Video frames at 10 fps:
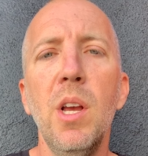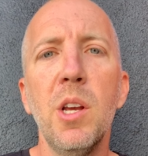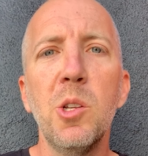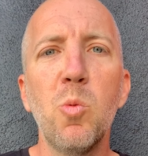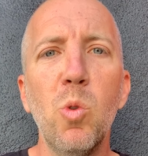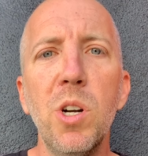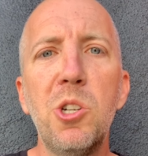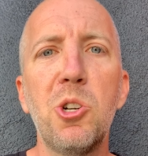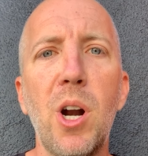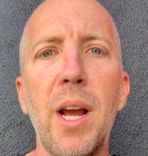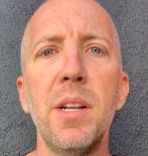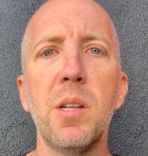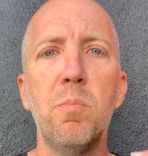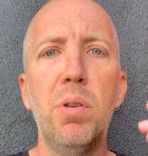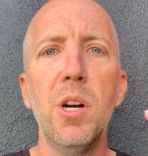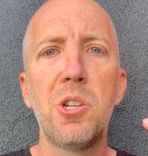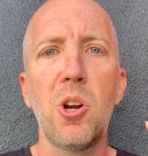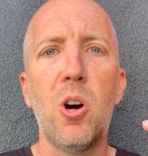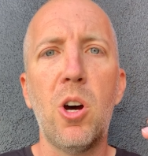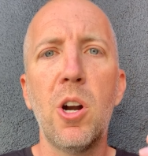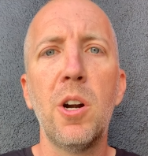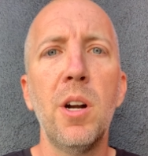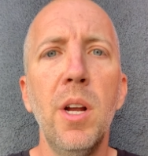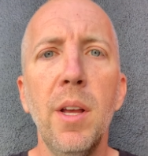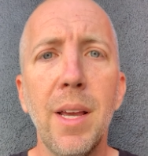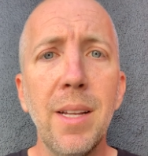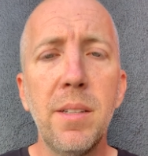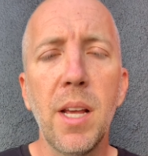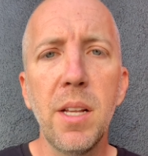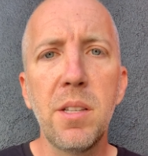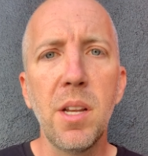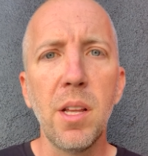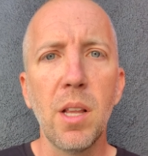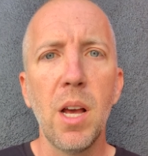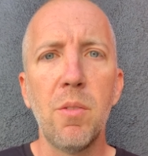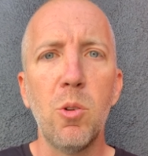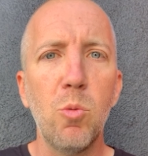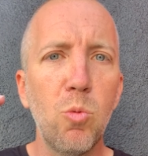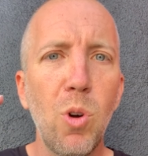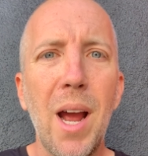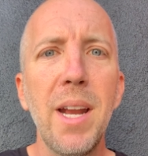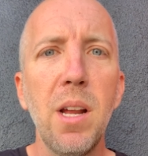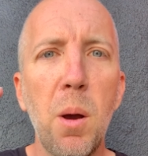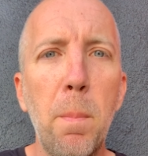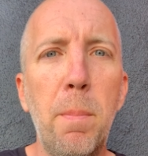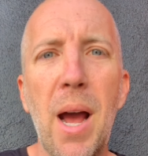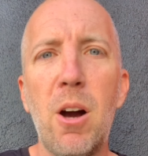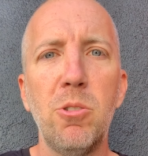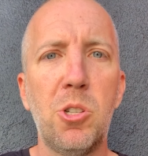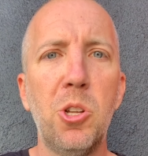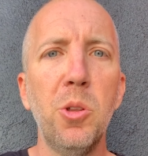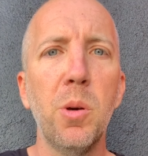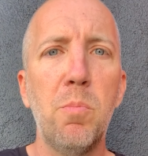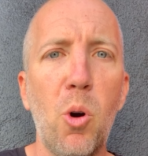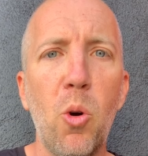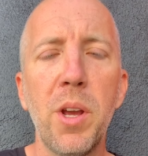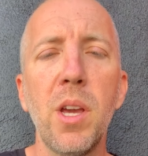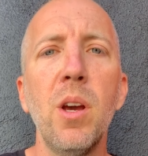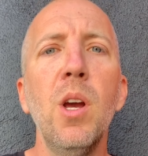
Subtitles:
is we're trying to push our intensity level right about to the point